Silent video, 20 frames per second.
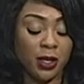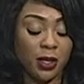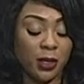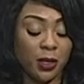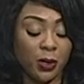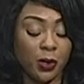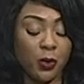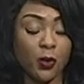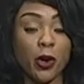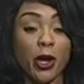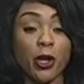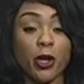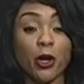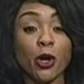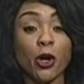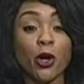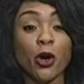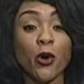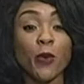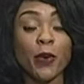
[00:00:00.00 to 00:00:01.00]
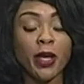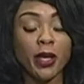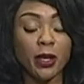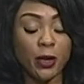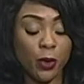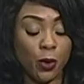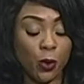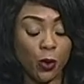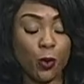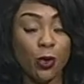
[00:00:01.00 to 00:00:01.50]
where you're going,
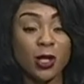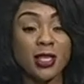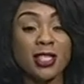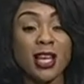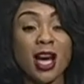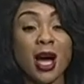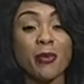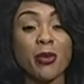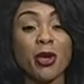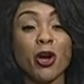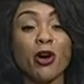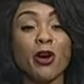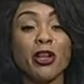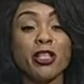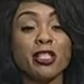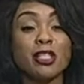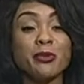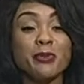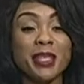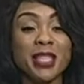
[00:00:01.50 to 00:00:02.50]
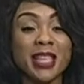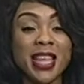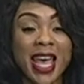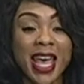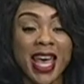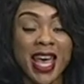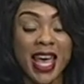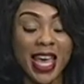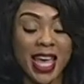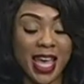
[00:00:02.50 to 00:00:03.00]
what time you're going to be
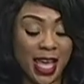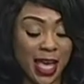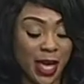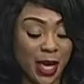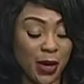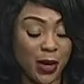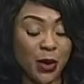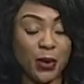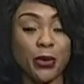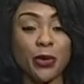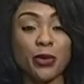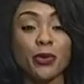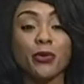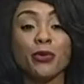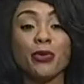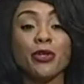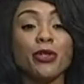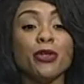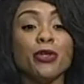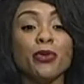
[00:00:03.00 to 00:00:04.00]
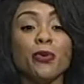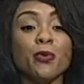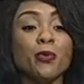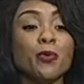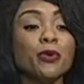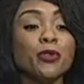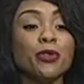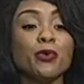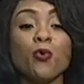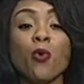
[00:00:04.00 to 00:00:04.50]
there,
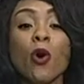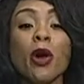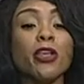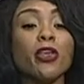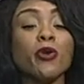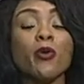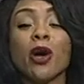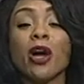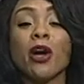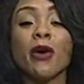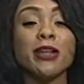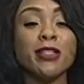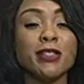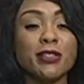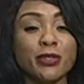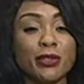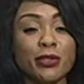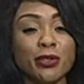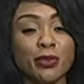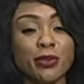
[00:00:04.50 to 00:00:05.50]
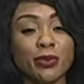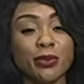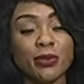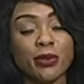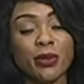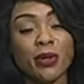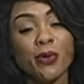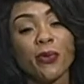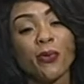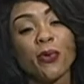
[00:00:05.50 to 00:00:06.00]
what you are going to do.
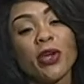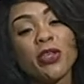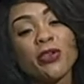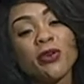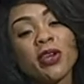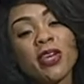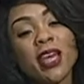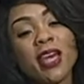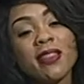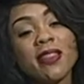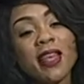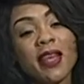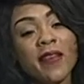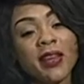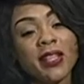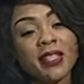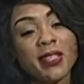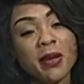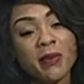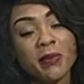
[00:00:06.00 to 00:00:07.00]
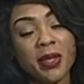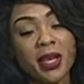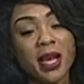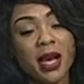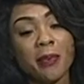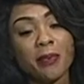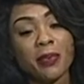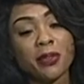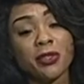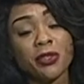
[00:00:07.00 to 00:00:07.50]
When you get there and something
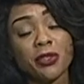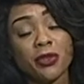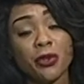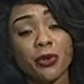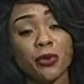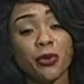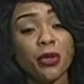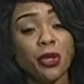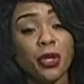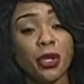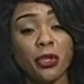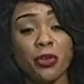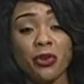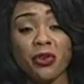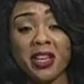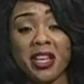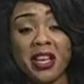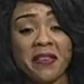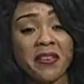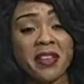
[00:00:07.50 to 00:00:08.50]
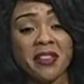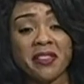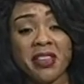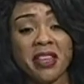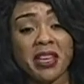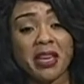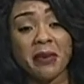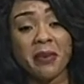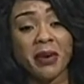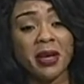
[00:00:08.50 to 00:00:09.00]
happens to you, you never
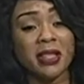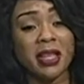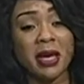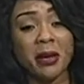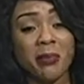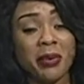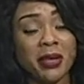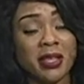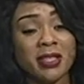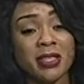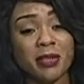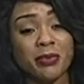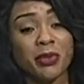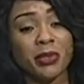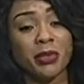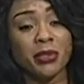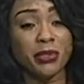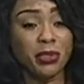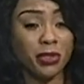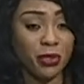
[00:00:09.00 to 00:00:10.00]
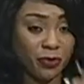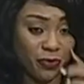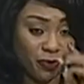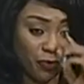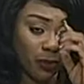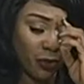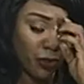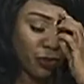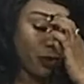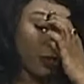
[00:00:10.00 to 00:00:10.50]
think about that person because you
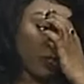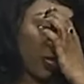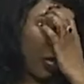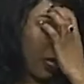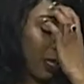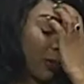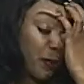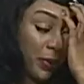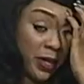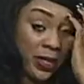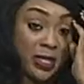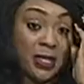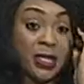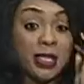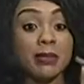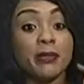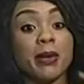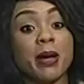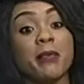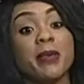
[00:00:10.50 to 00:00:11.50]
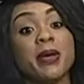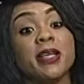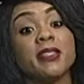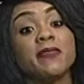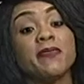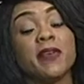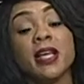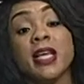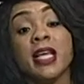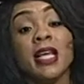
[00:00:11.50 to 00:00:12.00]
thought that person is my best
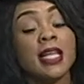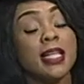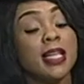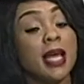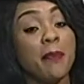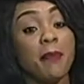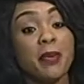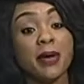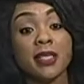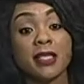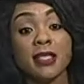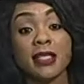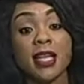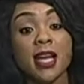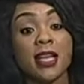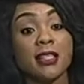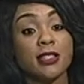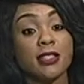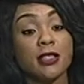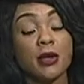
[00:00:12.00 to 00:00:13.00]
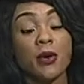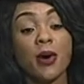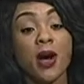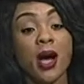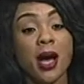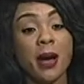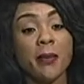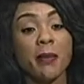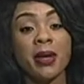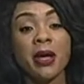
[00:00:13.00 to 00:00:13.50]
friend. That person has no
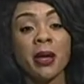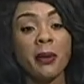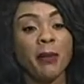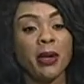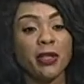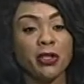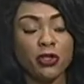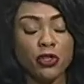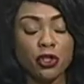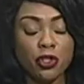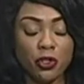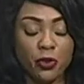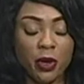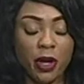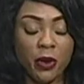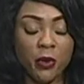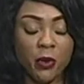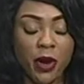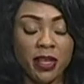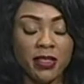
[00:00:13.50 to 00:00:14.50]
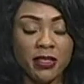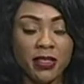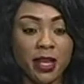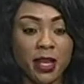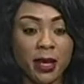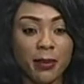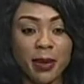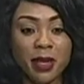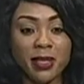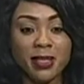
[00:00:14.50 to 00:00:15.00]
harm. But you straight away think
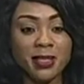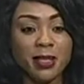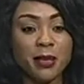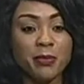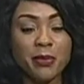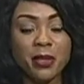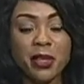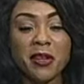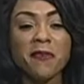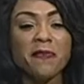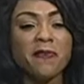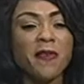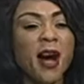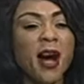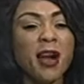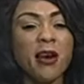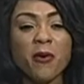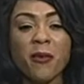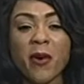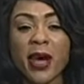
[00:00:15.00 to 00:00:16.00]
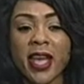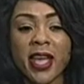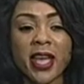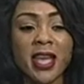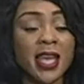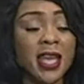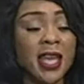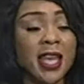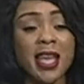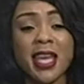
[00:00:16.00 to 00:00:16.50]
about somebody far away
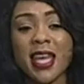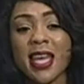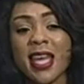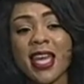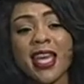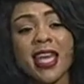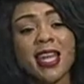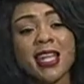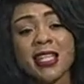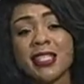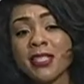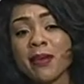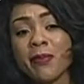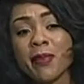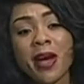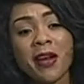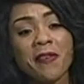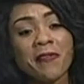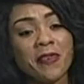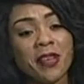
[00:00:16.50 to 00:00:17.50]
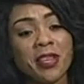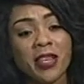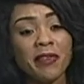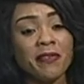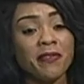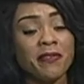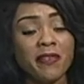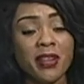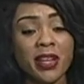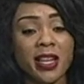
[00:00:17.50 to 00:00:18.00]
in some
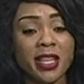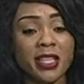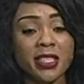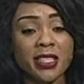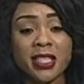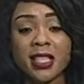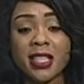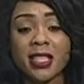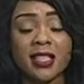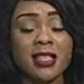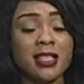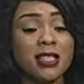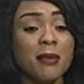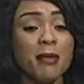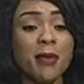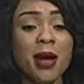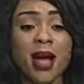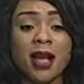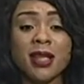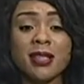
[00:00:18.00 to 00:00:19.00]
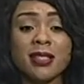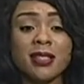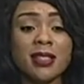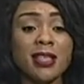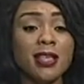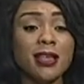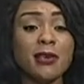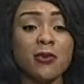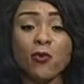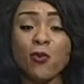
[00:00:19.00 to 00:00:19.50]
African village, some
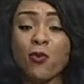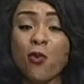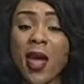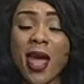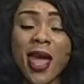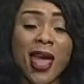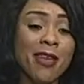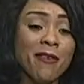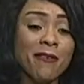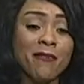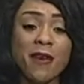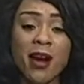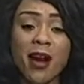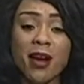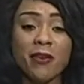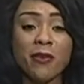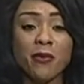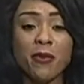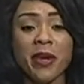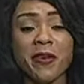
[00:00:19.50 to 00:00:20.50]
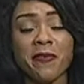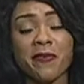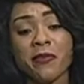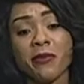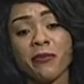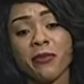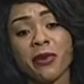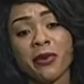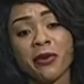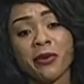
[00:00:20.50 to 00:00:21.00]
auntie way far away
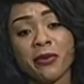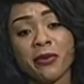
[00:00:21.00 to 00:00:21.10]
from you.